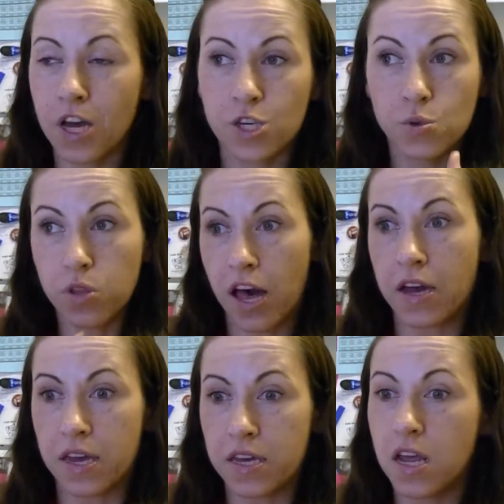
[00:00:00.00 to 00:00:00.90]
you
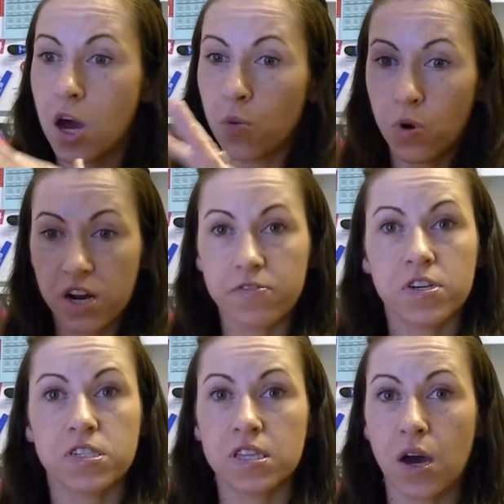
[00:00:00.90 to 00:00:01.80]
log in, whatever
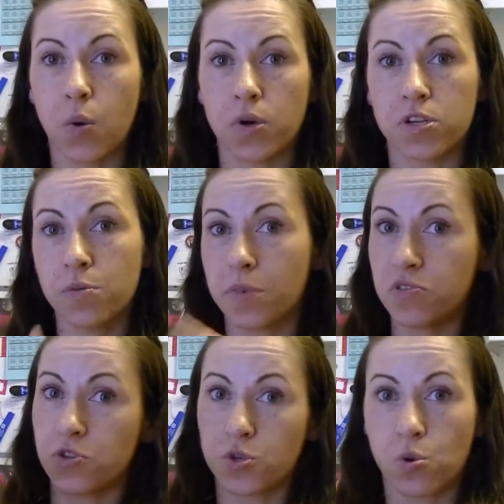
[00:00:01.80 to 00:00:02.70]
is in that window, maybe
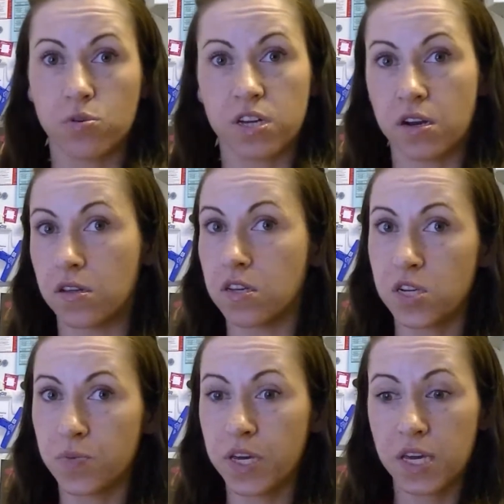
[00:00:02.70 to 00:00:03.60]
you scroll down a
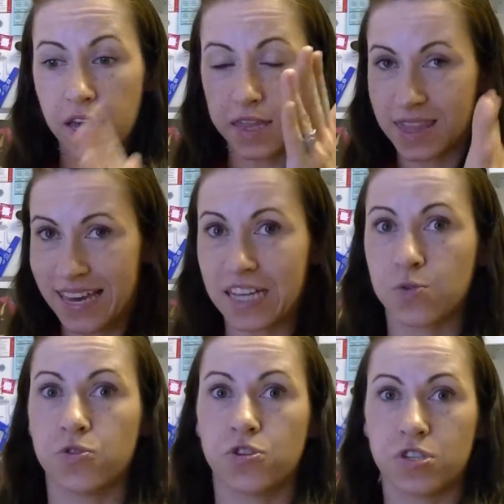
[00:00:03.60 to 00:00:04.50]
little bit,
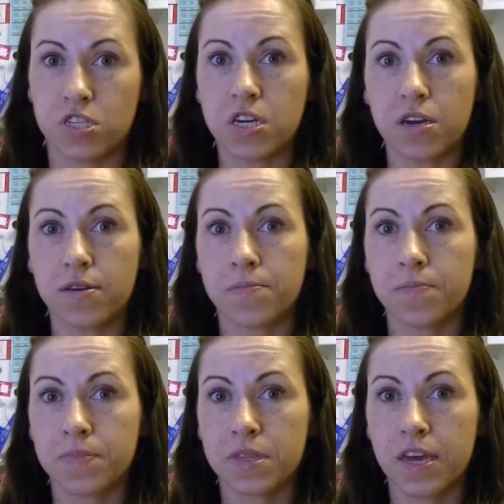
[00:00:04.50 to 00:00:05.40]
that's what you're seeing.
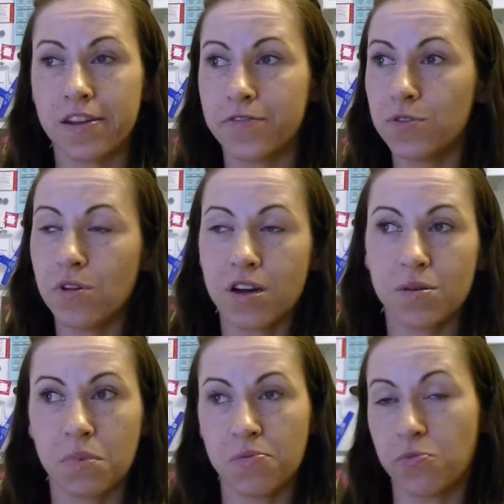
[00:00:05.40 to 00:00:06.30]
And if you log
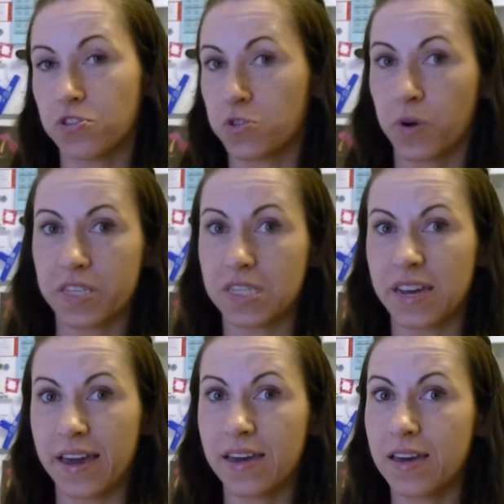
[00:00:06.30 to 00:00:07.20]
in maybe once or twice a
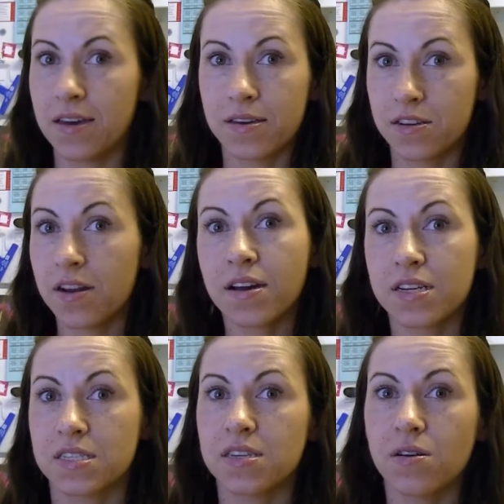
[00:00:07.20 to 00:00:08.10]
day, you're not going
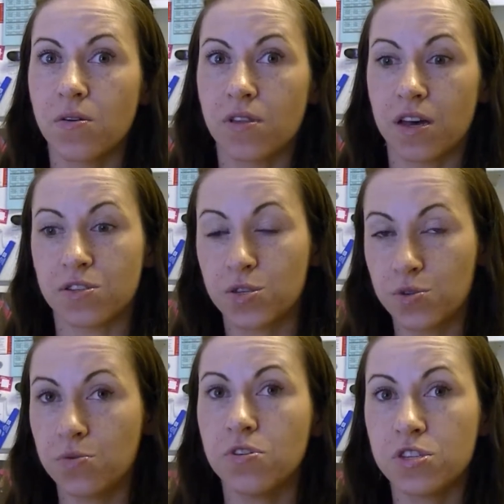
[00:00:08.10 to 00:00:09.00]
to see a whole lot. So
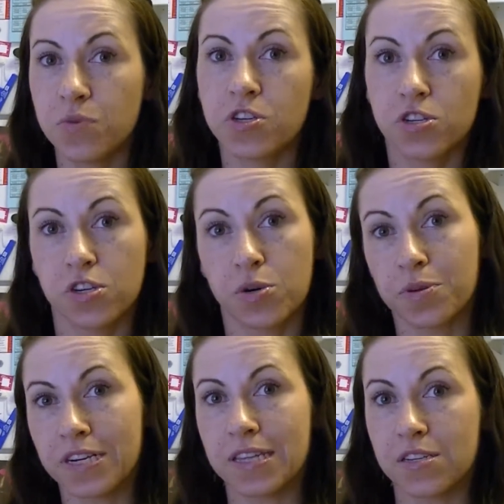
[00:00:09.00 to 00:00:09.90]
you need to make sure you're
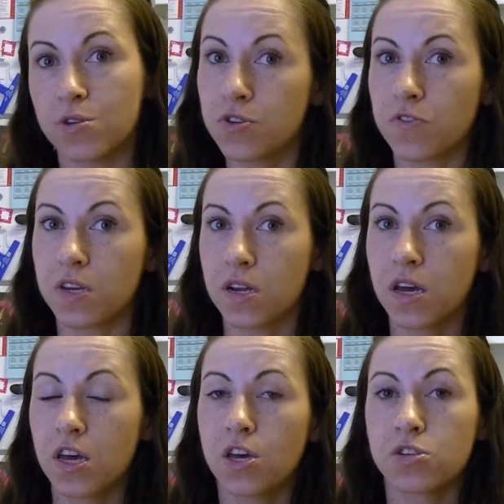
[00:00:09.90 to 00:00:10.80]
appearing in that newsfeed.
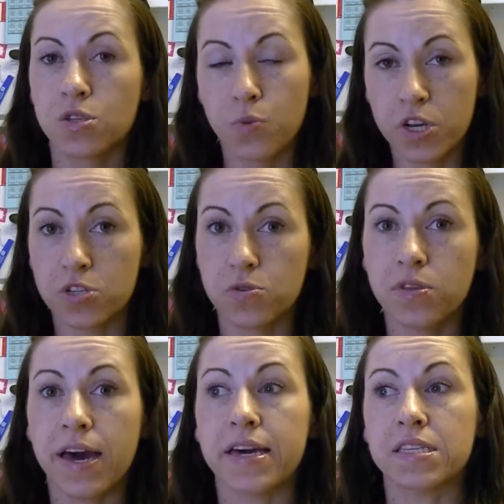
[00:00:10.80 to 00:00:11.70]
So the way to do
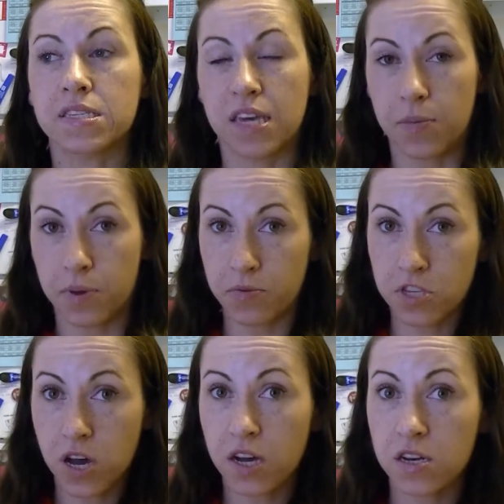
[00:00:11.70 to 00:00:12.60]
that is get people
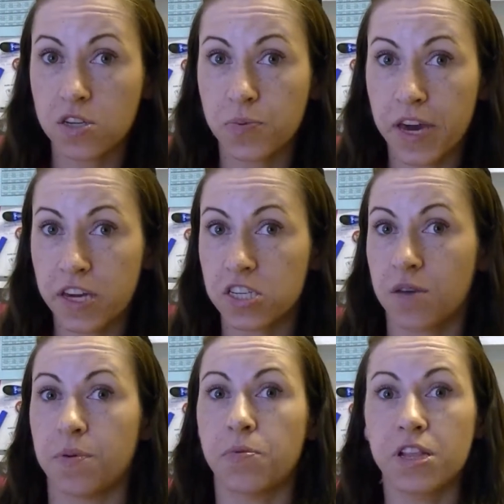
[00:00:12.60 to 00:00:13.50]
talking on your page,
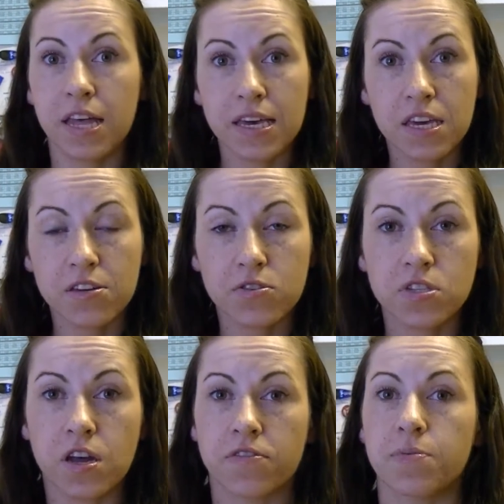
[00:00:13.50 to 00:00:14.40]
get people liking your
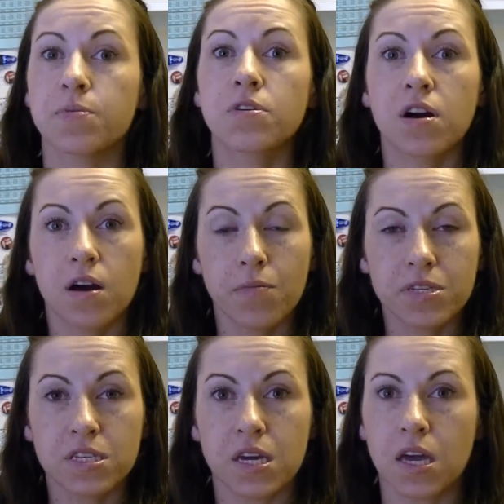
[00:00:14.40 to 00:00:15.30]
stuff, get people
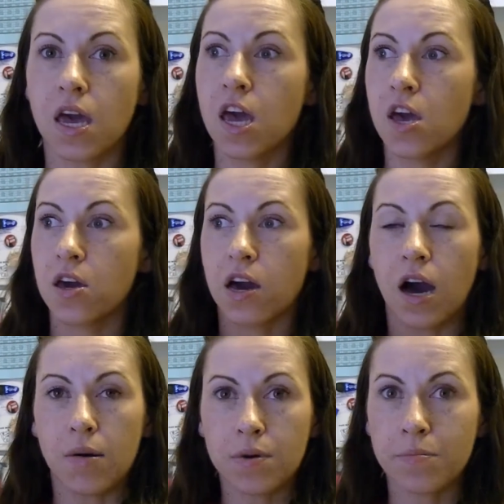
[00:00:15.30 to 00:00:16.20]
commenting,
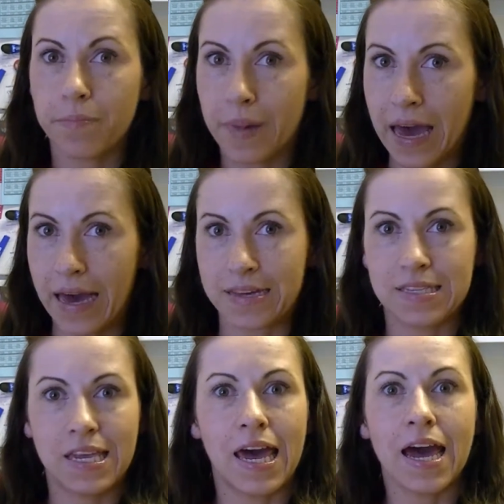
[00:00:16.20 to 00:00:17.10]
comment back,
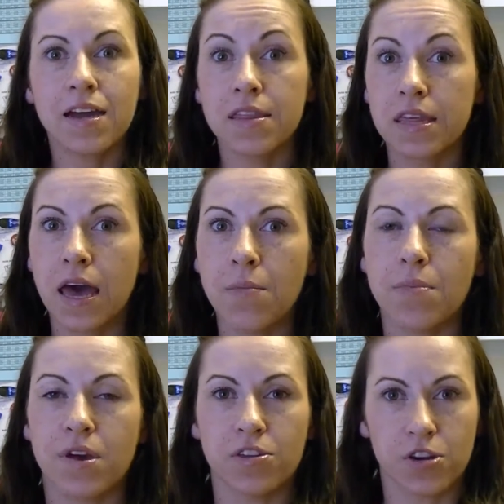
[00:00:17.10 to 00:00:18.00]
tag them
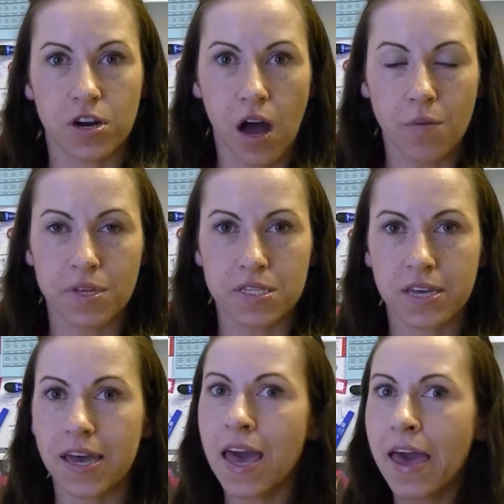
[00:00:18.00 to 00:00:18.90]
in your comments.
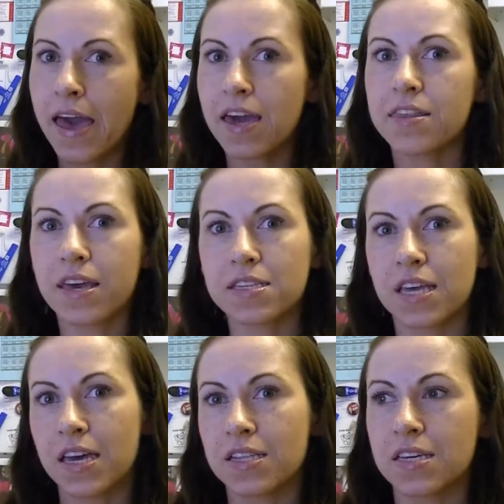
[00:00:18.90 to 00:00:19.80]
Say, hey, thanks,
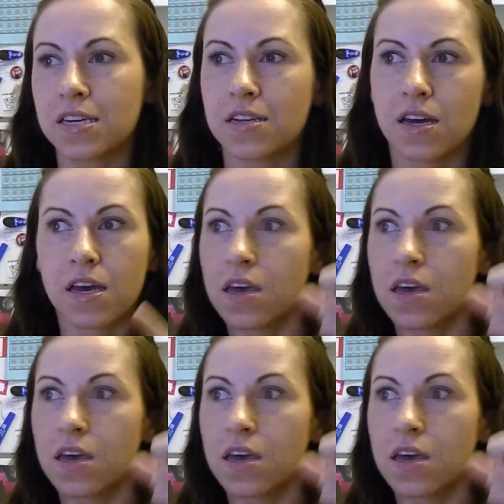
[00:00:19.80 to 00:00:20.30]
Aileen.